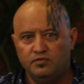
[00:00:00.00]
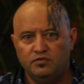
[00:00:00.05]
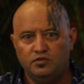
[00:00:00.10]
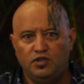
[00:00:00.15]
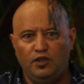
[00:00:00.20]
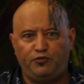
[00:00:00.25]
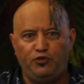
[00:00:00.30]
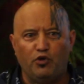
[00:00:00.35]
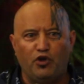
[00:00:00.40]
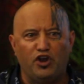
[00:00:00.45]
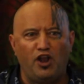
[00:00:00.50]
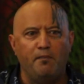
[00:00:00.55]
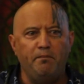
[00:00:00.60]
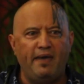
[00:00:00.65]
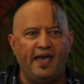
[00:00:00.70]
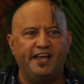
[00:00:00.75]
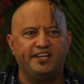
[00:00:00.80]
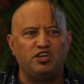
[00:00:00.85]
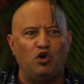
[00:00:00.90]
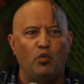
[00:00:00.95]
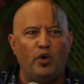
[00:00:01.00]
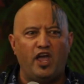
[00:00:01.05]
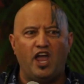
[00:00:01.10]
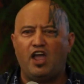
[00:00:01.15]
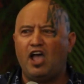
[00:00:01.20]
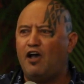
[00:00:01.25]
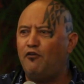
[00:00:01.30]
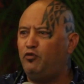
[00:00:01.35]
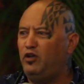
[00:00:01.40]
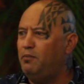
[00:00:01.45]
If you were to measure,
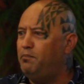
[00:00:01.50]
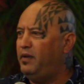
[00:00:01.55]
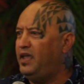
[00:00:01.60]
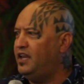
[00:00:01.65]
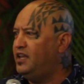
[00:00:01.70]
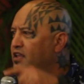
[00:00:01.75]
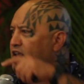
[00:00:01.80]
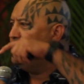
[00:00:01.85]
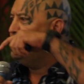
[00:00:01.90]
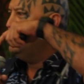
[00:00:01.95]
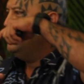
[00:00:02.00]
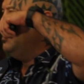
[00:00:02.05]
where have we been?